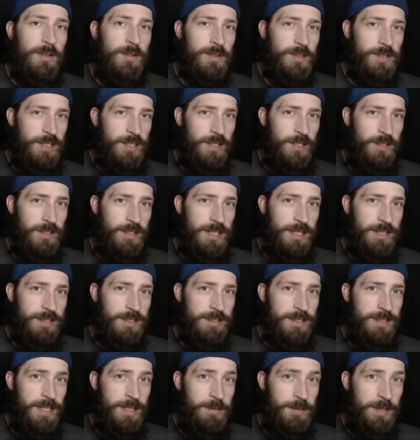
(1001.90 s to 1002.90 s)
See y'all the next
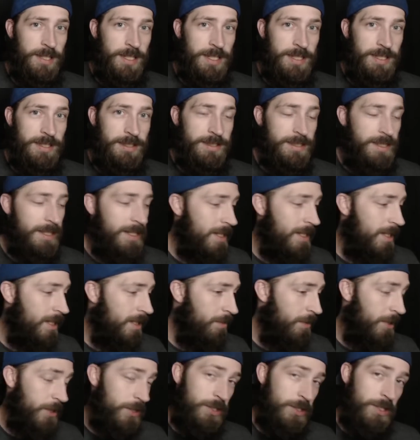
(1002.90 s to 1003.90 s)
time, guys.
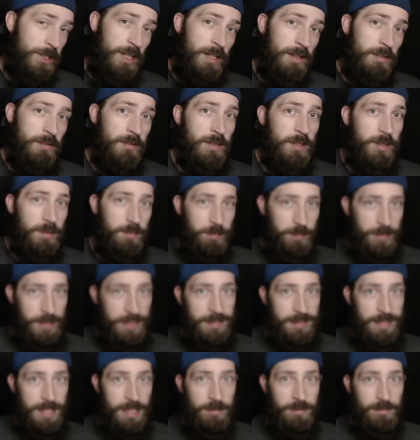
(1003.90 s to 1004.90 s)
Much love.
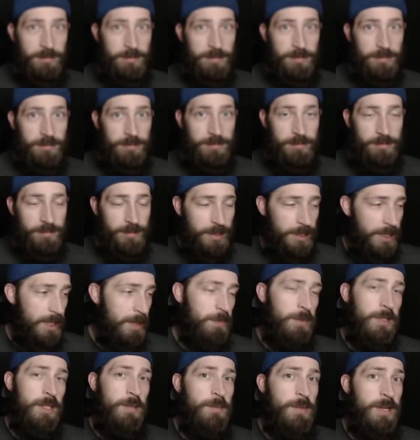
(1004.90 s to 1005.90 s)
Peace out.
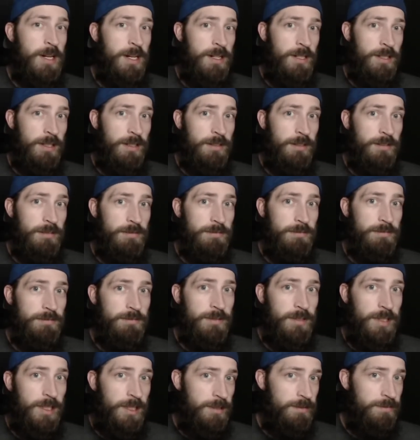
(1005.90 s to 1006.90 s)
Keep on mining
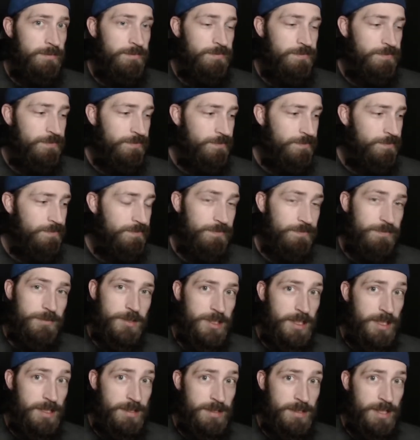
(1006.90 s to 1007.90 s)
and
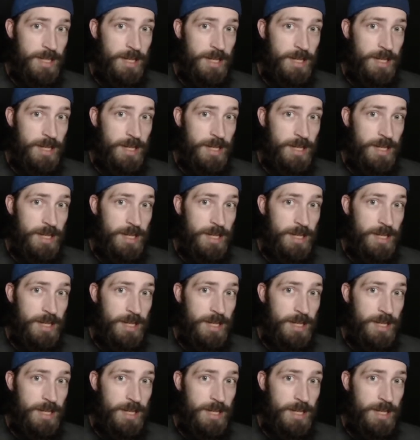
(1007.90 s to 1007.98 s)
stay